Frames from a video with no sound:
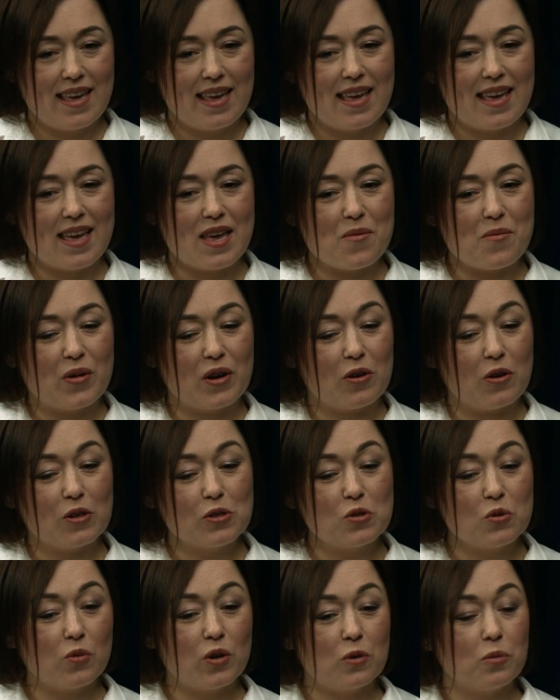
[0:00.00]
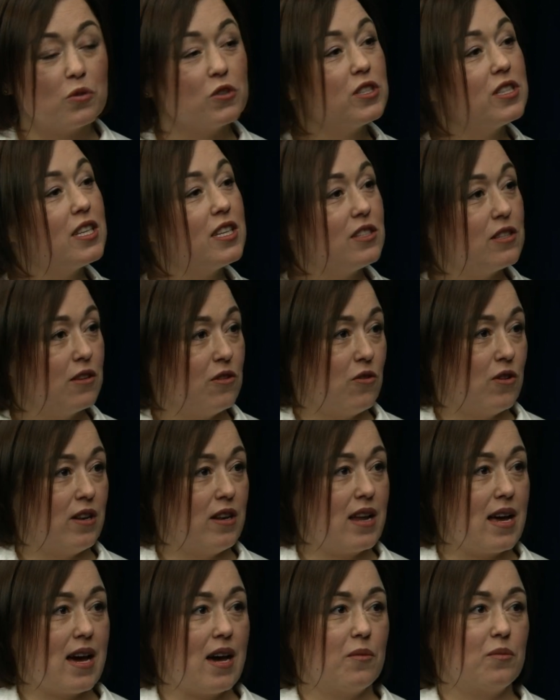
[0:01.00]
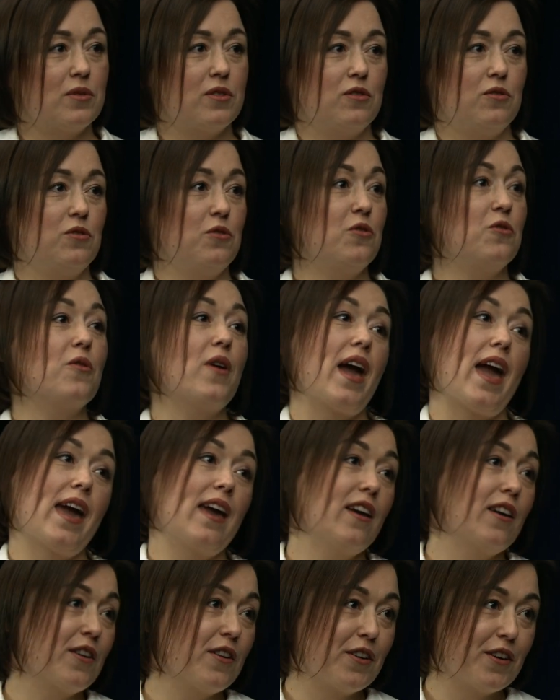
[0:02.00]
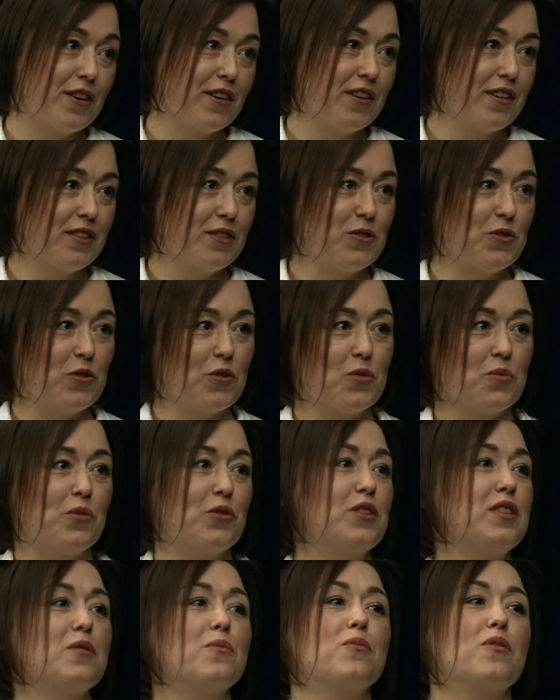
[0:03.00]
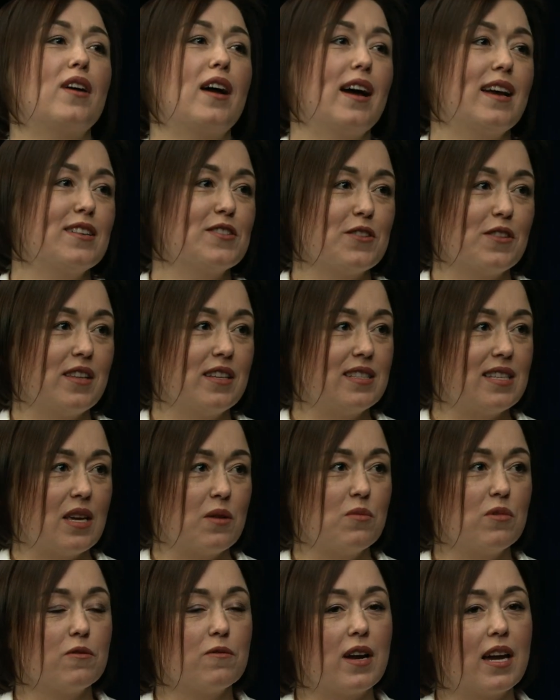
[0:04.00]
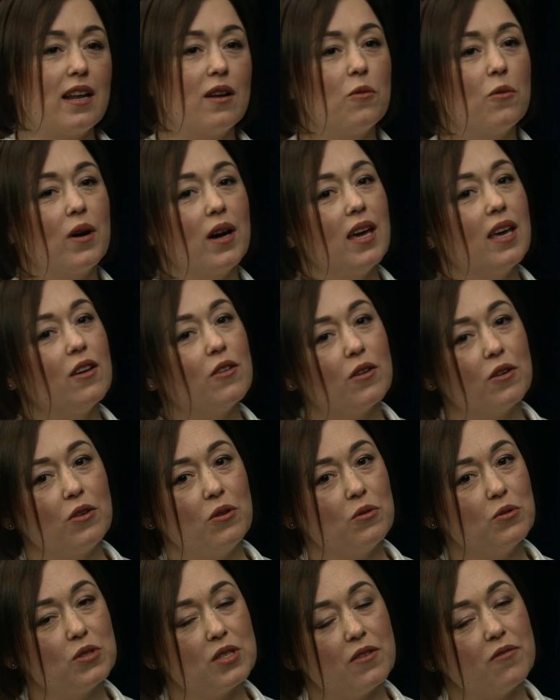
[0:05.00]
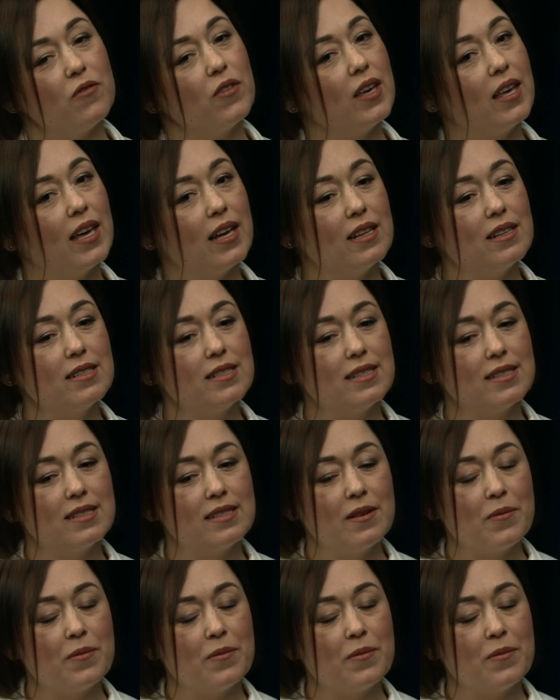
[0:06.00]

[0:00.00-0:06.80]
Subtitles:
But also what position you adapt. Do you anchor? Do you put the price on the table right away or use something else?